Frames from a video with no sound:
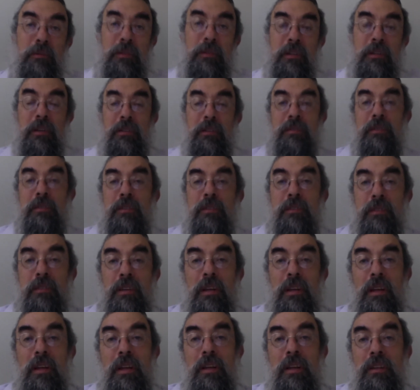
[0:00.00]
as a matter of fact, the
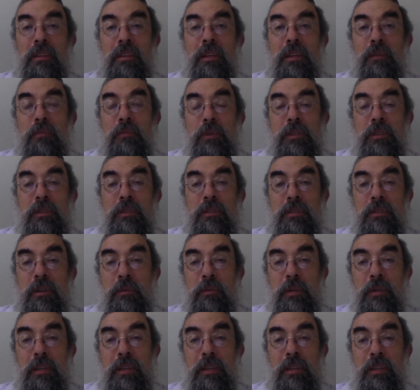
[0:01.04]
Talmud tells us
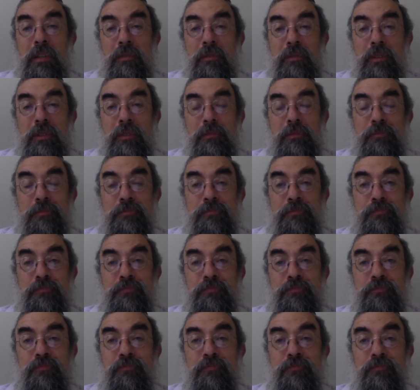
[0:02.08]
that when Rabbi
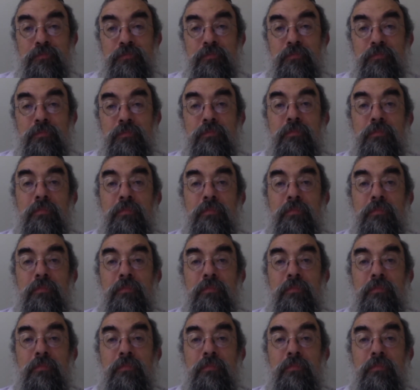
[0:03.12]
Akiva